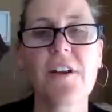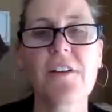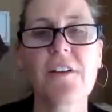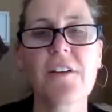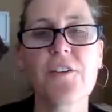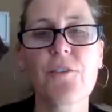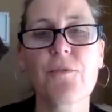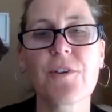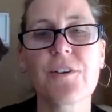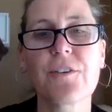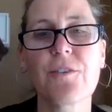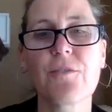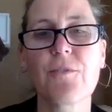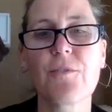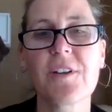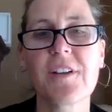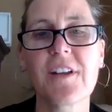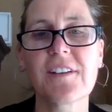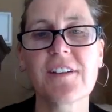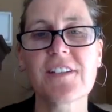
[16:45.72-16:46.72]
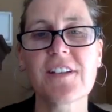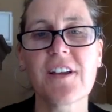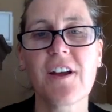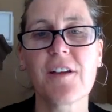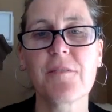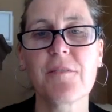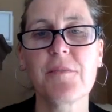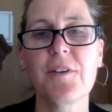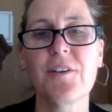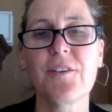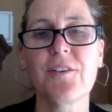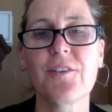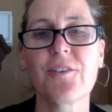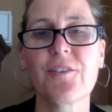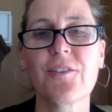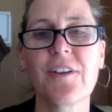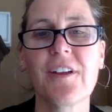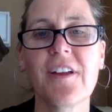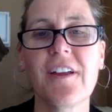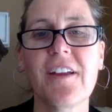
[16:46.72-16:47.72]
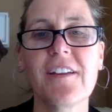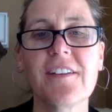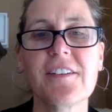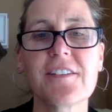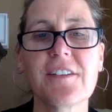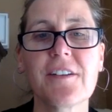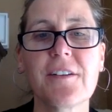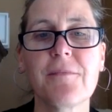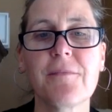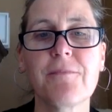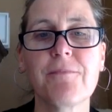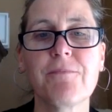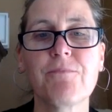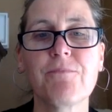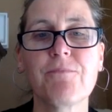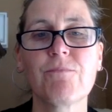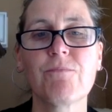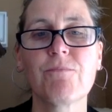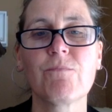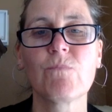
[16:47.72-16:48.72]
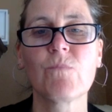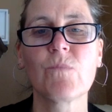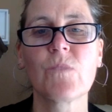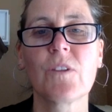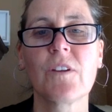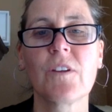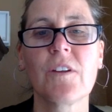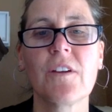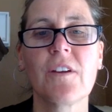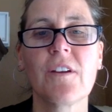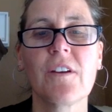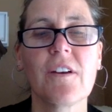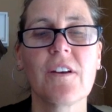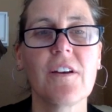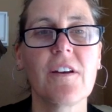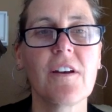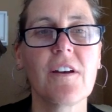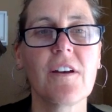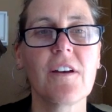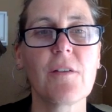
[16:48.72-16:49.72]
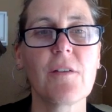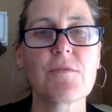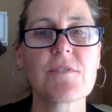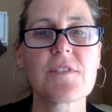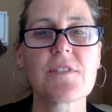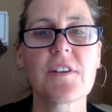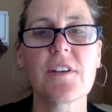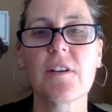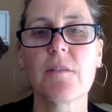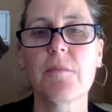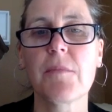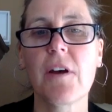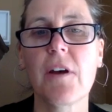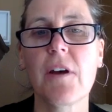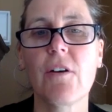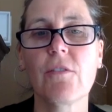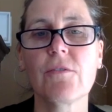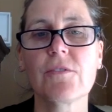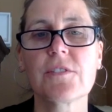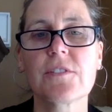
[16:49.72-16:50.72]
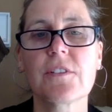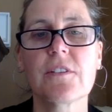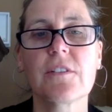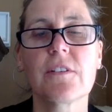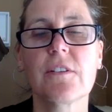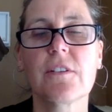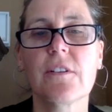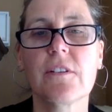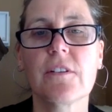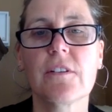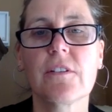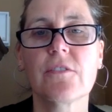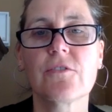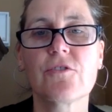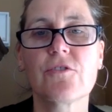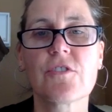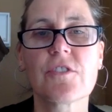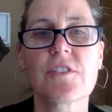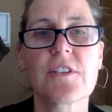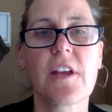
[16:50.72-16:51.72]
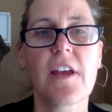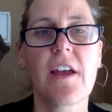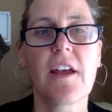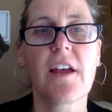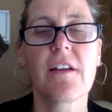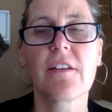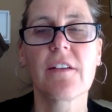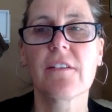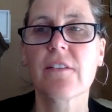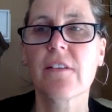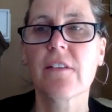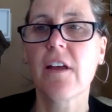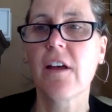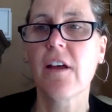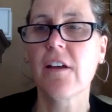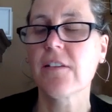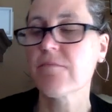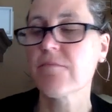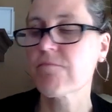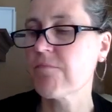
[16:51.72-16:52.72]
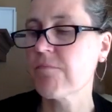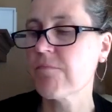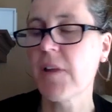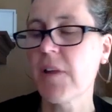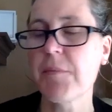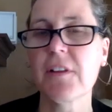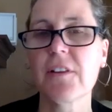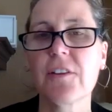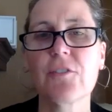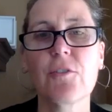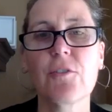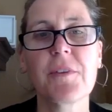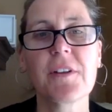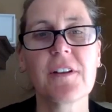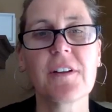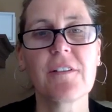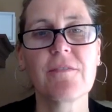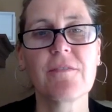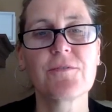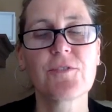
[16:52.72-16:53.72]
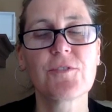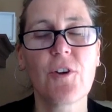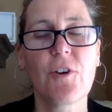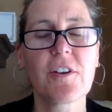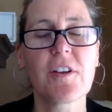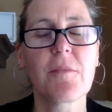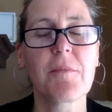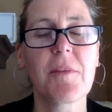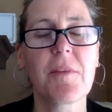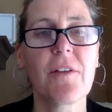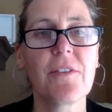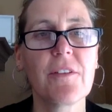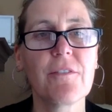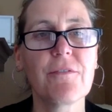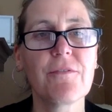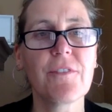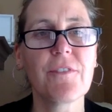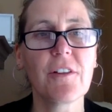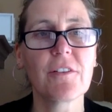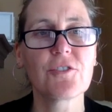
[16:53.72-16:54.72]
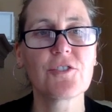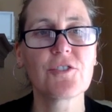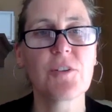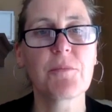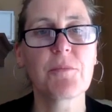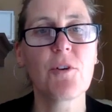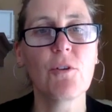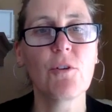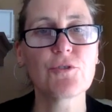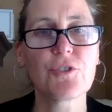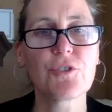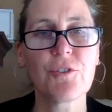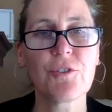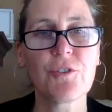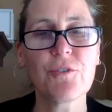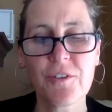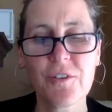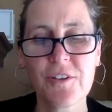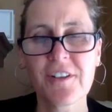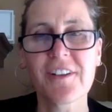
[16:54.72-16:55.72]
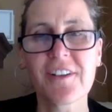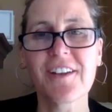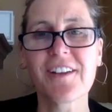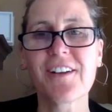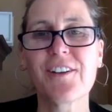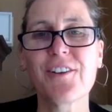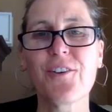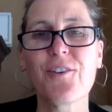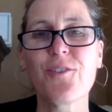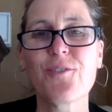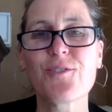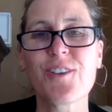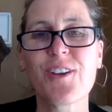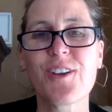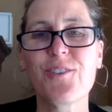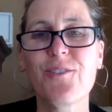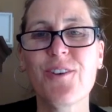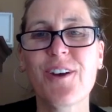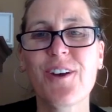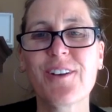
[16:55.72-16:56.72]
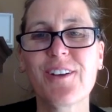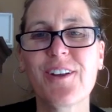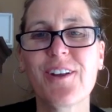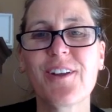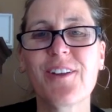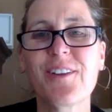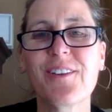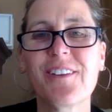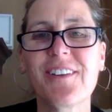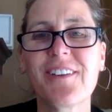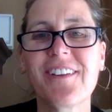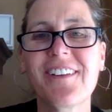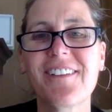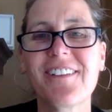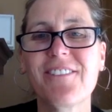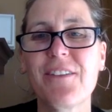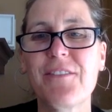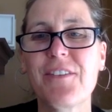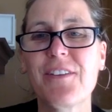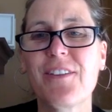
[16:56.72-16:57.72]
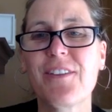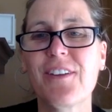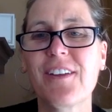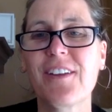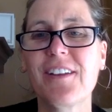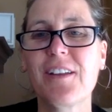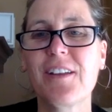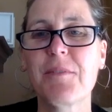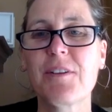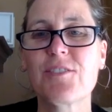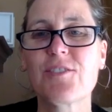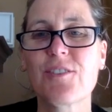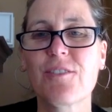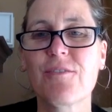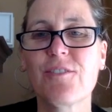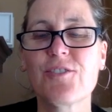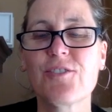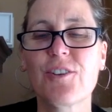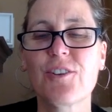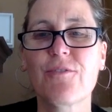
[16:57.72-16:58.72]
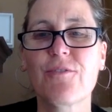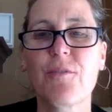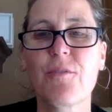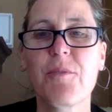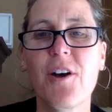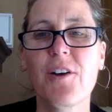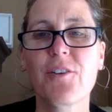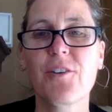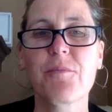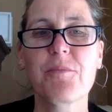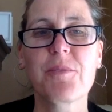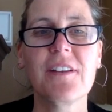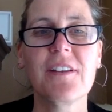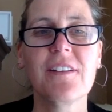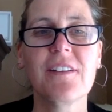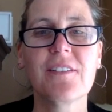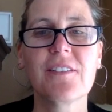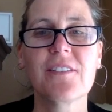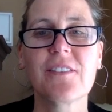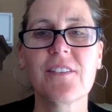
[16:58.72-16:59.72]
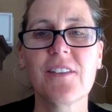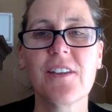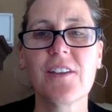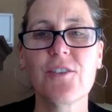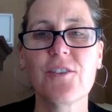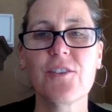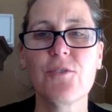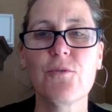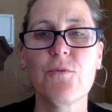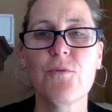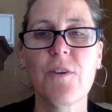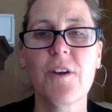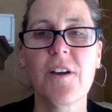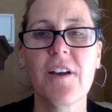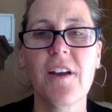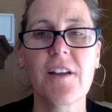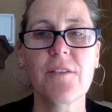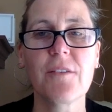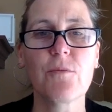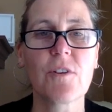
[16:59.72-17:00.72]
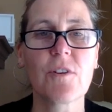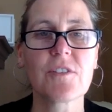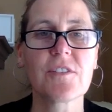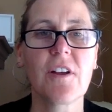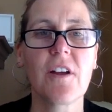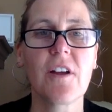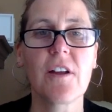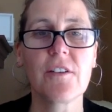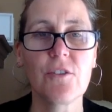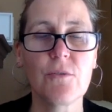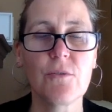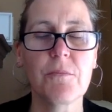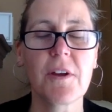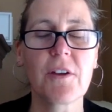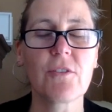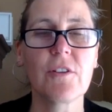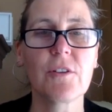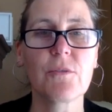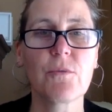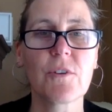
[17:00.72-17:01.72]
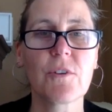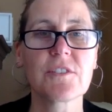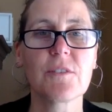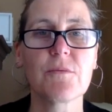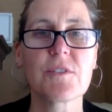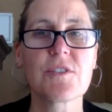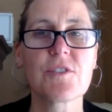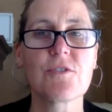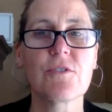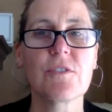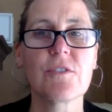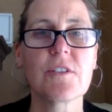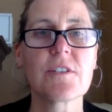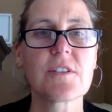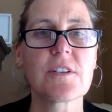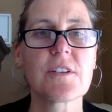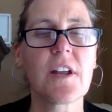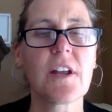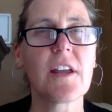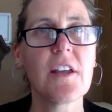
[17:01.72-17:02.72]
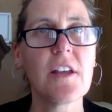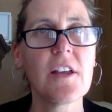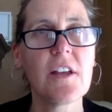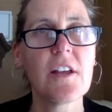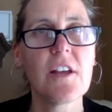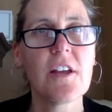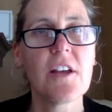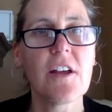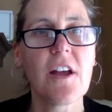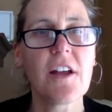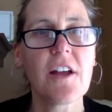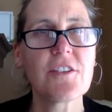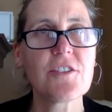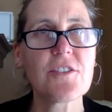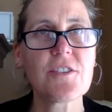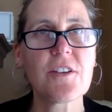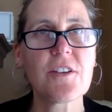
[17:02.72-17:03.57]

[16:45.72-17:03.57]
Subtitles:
know we're going to run out of time here, and I was thinking about just maybe a little bit of talking about the fellowship culture. And I know, Jose, you had an image of the Jennifer Bonner piece that you had worked on, you and Michael had worked on with students. And I just,